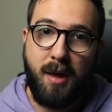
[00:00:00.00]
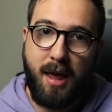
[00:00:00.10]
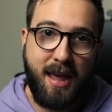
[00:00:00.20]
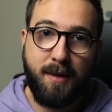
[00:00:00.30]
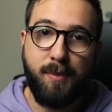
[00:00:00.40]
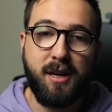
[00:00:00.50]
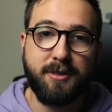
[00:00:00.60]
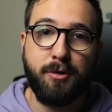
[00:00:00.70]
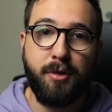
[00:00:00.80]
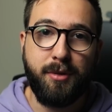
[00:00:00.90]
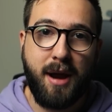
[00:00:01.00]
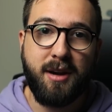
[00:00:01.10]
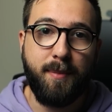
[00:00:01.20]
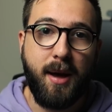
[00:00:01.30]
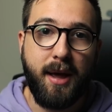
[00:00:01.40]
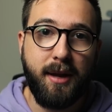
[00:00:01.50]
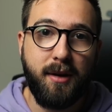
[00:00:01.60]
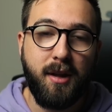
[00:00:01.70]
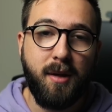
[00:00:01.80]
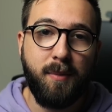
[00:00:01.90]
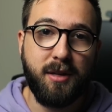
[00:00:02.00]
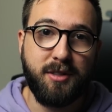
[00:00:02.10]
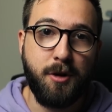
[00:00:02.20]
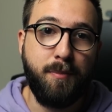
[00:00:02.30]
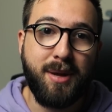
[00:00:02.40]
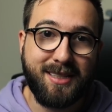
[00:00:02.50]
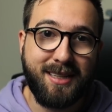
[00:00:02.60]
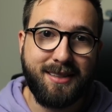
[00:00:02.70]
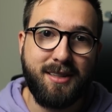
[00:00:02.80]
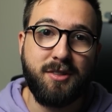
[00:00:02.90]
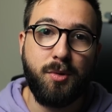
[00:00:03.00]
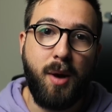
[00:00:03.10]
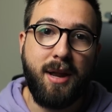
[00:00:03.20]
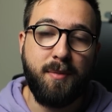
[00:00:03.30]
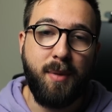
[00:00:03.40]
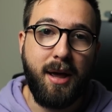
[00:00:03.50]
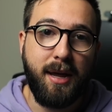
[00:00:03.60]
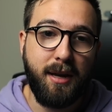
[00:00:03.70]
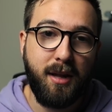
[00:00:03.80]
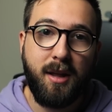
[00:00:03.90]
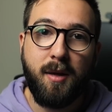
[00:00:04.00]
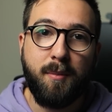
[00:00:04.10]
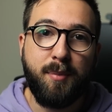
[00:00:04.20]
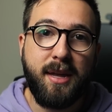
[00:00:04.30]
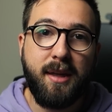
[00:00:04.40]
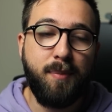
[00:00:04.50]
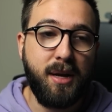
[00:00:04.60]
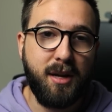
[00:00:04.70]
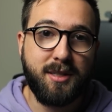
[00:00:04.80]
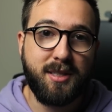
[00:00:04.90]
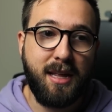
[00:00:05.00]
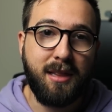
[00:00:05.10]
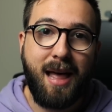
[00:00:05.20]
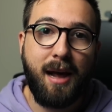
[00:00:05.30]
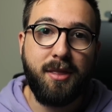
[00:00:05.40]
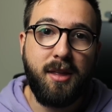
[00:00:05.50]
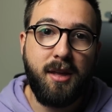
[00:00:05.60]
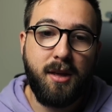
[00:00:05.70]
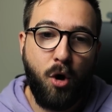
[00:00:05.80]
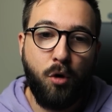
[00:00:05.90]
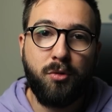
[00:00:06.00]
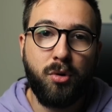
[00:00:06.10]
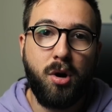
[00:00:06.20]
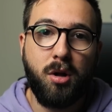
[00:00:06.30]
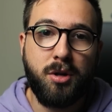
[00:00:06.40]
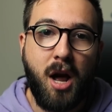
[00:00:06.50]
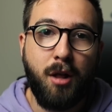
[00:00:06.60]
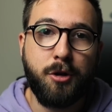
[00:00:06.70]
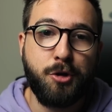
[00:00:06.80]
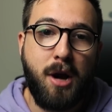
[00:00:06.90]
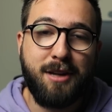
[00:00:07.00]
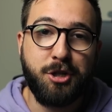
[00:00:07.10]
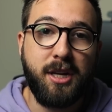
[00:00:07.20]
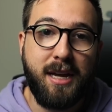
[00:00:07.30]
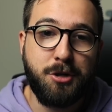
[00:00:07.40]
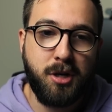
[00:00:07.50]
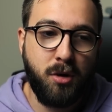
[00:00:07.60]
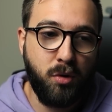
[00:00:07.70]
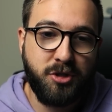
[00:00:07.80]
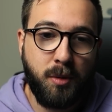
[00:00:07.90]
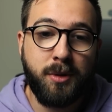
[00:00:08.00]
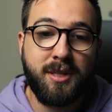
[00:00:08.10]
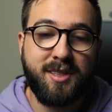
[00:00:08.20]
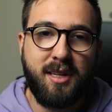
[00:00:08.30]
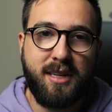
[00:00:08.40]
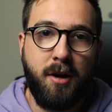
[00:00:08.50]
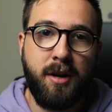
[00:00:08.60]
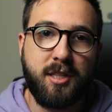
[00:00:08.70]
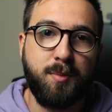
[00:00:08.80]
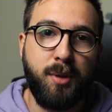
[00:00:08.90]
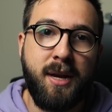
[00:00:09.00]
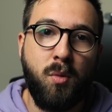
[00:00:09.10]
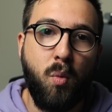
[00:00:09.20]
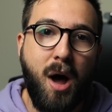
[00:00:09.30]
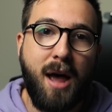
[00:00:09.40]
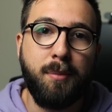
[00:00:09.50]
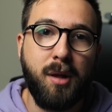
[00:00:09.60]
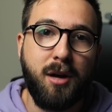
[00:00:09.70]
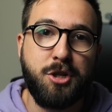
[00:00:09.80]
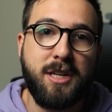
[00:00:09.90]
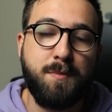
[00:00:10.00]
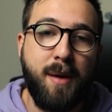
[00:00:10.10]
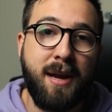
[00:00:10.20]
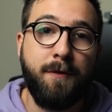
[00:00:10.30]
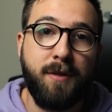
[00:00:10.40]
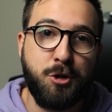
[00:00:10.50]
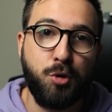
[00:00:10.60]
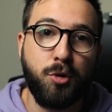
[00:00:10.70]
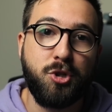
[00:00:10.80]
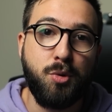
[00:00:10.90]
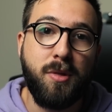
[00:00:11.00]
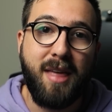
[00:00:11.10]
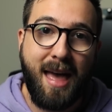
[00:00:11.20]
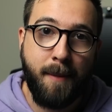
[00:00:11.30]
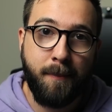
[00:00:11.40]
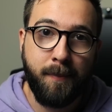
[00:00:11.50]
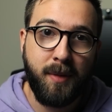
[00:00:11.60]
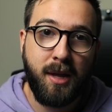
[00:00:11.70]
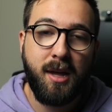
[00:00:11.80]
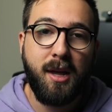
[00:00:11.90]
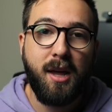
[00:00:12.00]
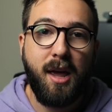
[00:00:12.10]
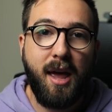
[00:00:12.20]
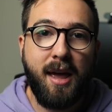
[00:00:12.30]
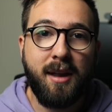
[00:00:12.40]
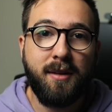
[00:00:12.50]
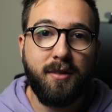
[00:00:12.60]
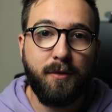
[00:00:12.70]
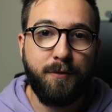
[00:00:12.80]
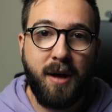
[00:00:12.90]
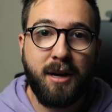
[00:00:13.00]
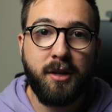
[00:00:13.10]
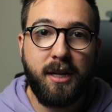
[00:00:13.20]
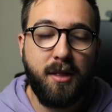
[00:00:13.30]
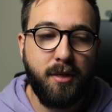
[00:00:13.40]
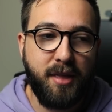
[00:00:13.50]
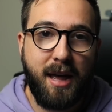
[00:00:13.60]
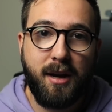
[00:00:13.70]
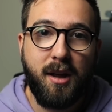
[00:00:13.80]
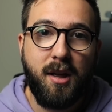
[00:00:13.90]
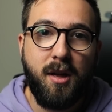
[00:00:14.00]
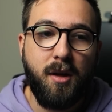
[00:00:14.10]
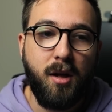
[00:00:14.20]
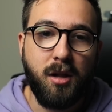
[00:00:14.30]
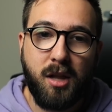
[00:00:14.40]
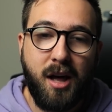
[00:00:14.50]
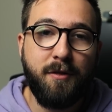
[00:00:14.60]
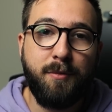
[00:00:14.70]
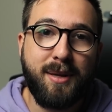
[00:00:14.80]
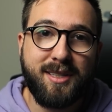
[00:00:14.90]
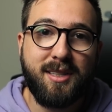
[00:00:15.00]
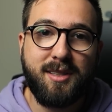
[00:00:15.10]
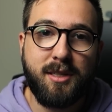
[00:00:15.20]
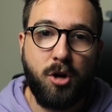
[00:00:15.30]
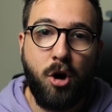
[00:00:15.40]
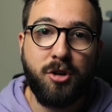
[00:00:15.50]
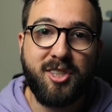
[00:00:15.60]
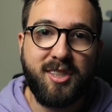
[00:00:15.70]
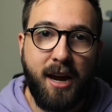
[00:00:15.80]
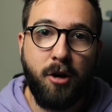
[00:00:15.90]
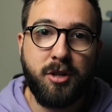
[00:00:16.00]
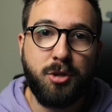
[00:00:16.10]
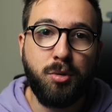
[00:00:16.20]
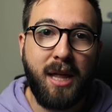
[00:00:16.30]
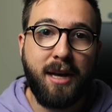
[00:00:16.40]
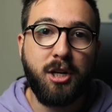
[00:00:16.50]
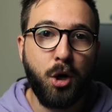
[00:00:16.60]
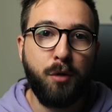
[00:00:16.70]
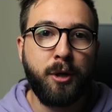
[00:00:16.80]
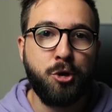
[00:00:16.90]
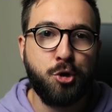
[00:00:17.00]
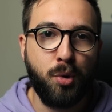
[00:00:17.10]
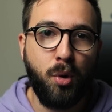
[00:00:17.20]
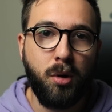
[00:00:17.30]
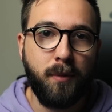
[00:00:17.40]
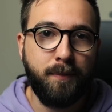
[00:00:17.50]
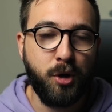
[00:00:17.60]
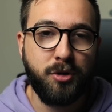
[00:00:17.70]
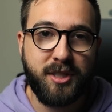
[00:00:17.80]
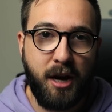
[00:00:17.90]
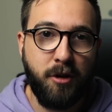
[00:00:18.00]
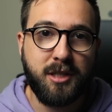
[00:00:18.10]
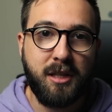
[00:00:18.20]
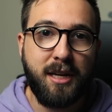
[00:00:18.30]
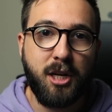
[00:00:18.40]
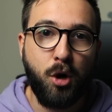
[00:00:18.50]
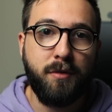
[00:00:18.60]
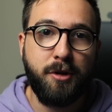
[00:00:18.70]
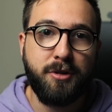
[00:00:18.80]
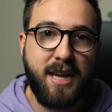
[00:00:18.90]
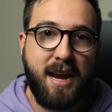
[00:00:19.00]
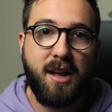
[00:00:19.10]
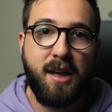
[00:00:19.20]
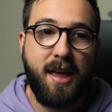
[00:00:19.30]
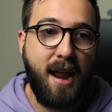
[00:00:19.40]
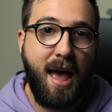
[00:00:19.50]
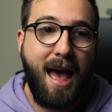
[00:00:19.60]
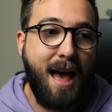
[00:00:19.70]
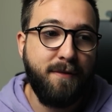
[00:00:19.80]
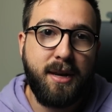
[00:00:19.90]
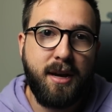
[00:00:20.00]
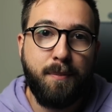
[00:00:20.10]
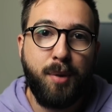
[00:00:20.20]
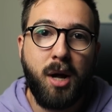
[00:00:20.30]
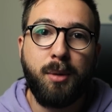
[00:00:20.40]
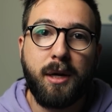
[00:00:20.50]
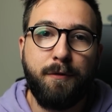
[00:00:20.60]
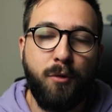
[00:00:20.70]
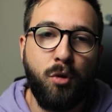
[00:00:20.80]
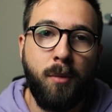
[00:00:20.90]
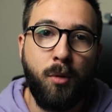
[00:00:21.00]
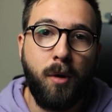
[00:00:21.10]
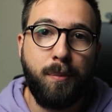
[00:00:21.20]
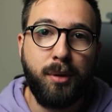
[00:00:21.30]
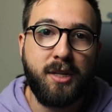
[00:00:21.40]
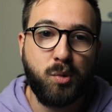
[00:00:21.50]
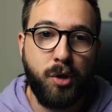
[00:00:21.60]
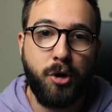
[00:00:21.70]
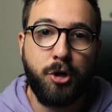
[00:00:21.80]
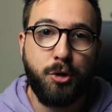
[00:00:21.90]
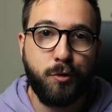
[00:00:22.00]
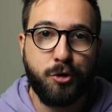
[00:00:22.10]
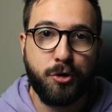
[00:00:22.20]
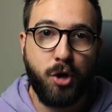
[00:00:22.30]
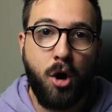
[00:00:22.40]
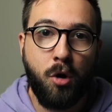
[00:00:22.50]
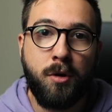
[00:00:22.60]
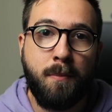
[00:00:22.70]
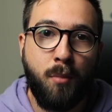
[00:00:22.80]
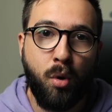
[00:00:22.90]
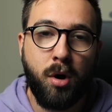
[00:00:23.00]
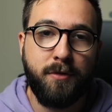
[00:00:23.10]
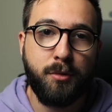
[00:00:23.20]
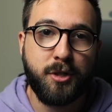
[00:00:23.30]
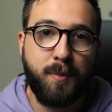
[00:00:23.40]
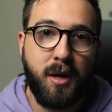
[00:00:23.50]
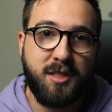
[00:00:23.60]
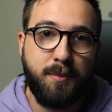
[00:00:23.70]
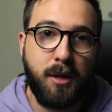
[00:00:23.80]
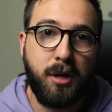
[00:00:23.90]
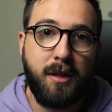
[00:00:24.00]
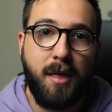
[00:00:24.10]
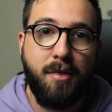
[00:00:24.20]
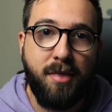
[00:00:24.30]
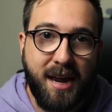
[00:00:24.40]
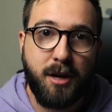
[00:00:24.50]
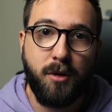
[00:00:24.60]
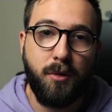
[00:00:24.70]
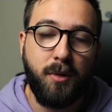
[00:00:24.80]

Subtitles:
A, because they're threatened by it, because their business is threatened by it. B, because they lack the overall knowledge or education or someone to sit down and explain why blockchain is beneficial to them. And finally, that a lot of businesses are scared to let go of control. They're scared to let go of their data and have it in a public forum or a place where their users own more of the responsibility than they do.